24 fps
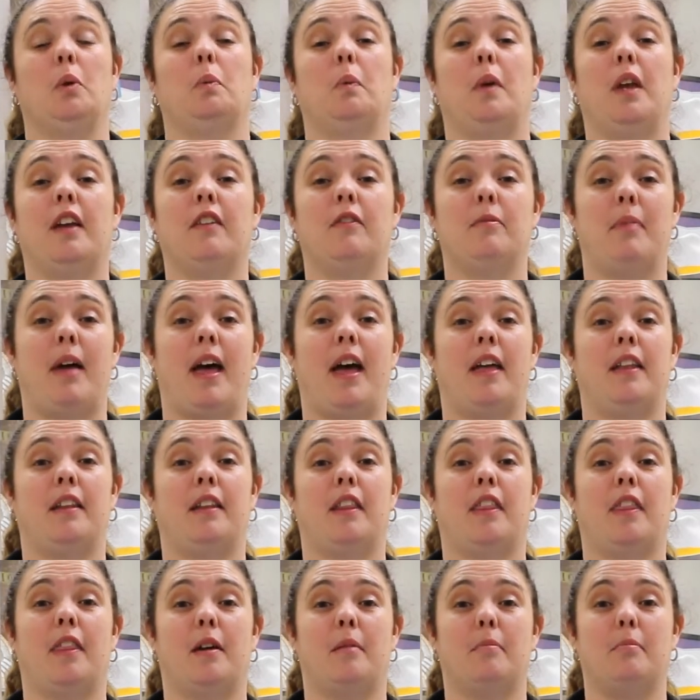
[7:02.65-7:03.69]
We have
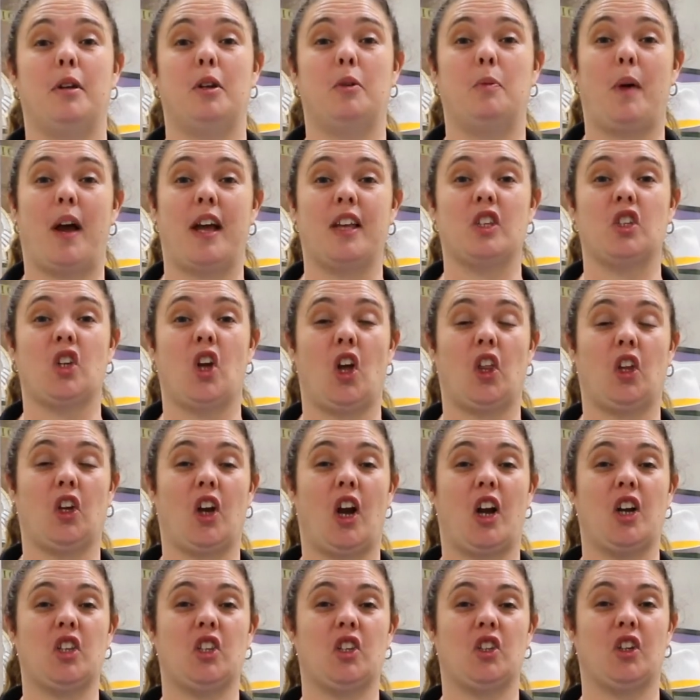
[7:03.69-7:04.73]
been the Midwest Color
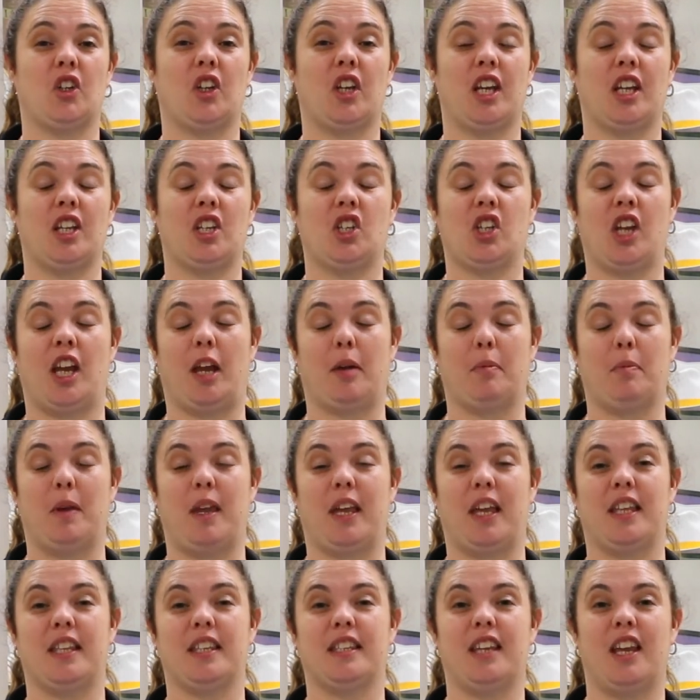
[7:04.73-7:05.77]
Guard Circuit
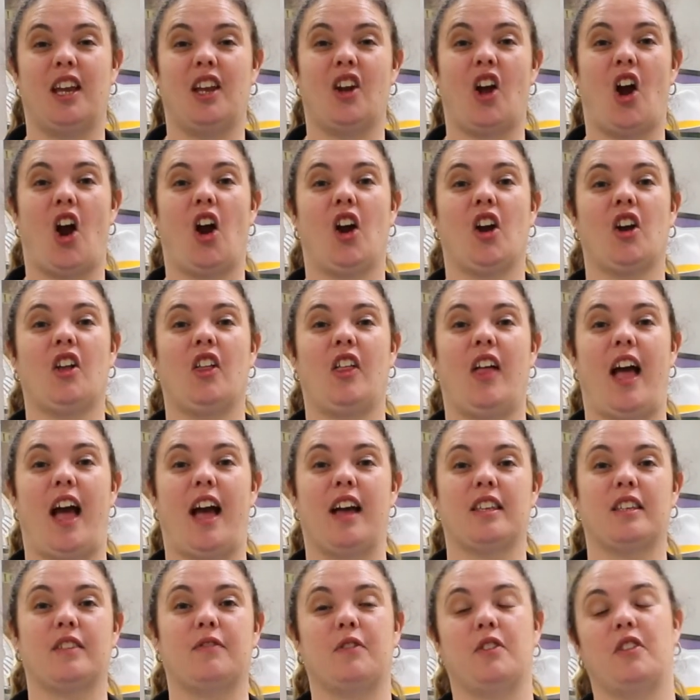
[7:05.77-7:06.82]
champions in our
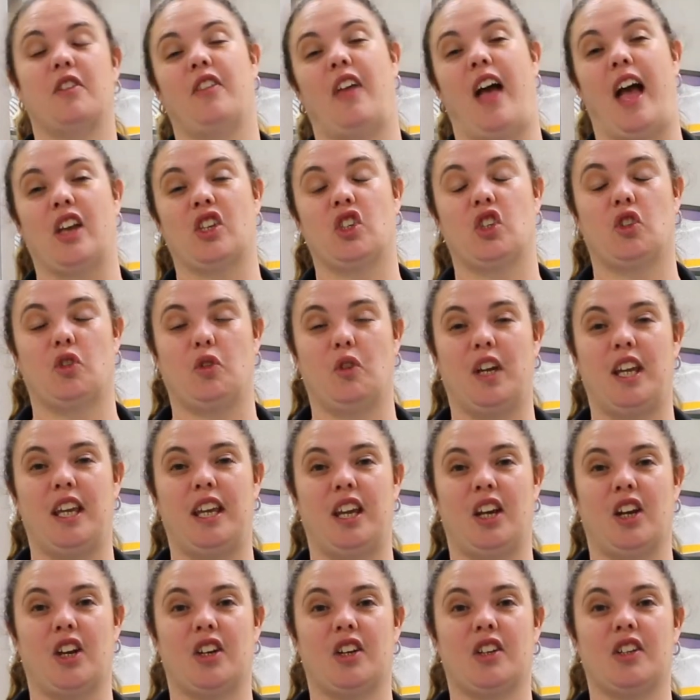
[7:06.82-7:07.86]
class for the last three
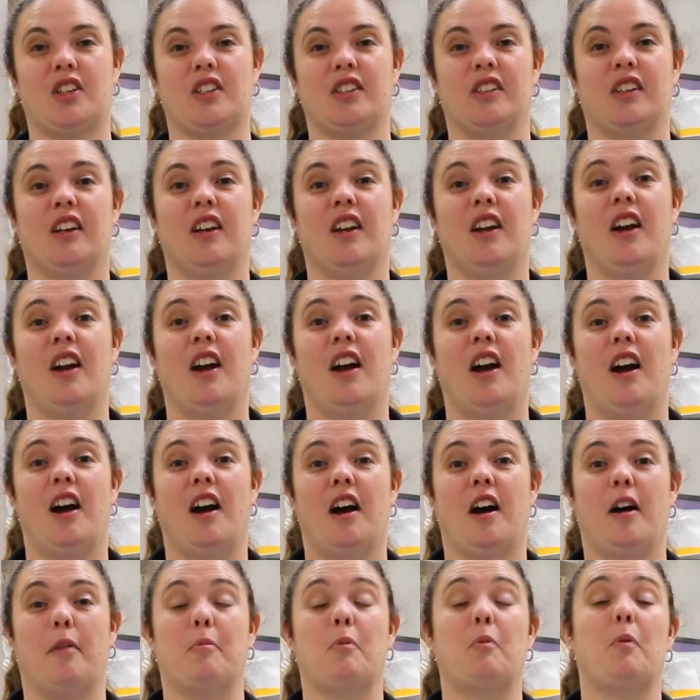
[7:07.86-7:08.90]
years.
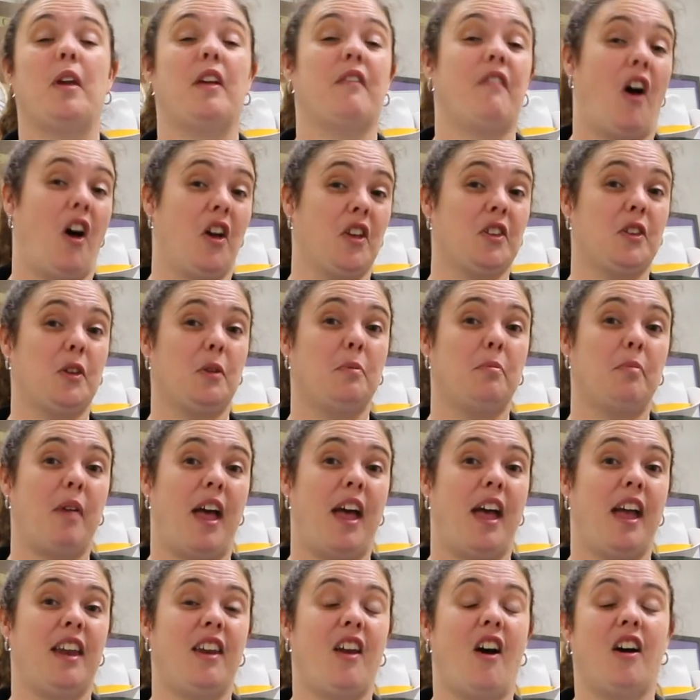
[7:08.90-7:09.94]
Um, we've also
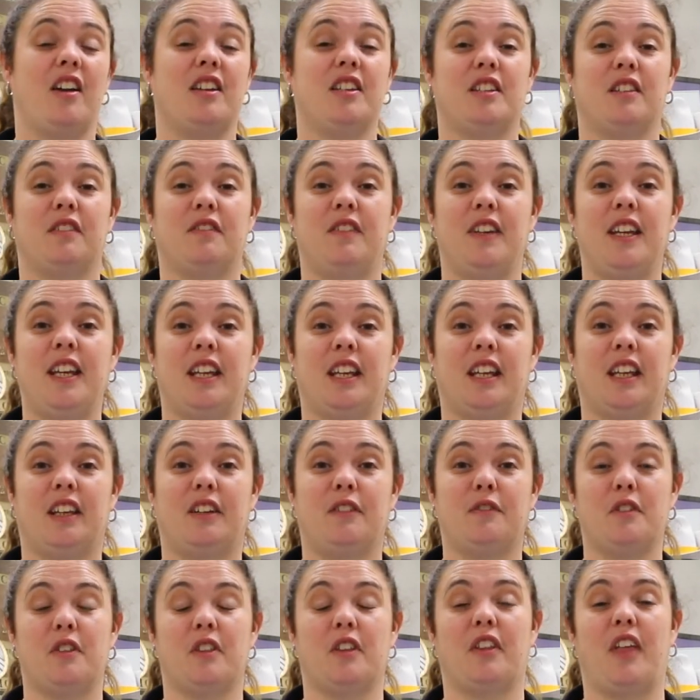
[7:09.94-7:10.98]
been
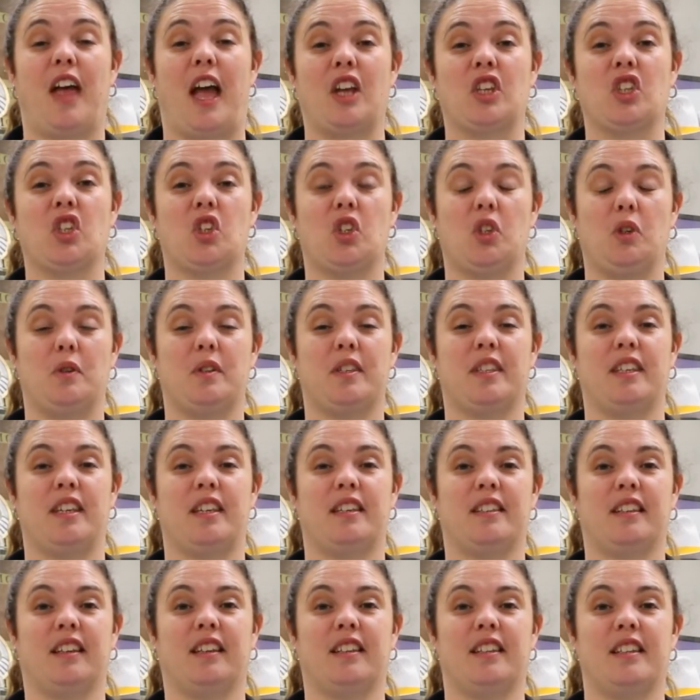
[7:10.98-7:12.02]
undefeated for the last two
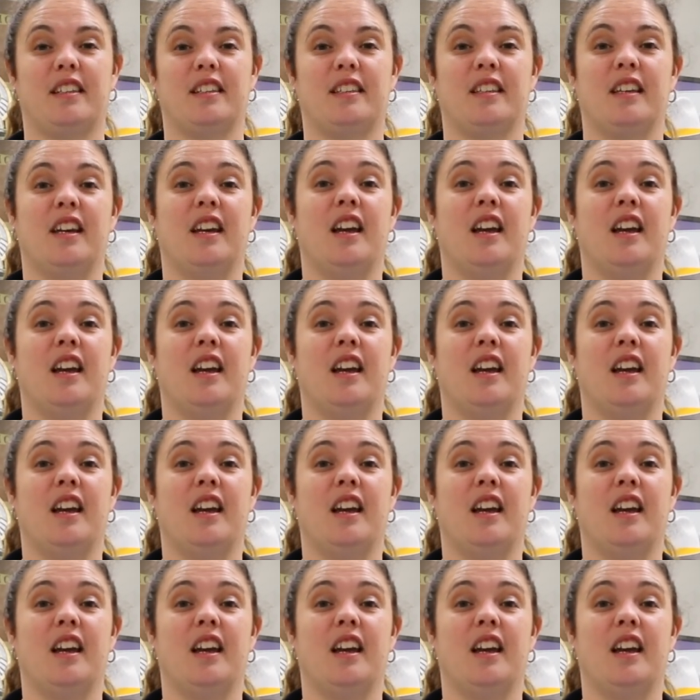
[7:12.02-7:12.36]
seasons.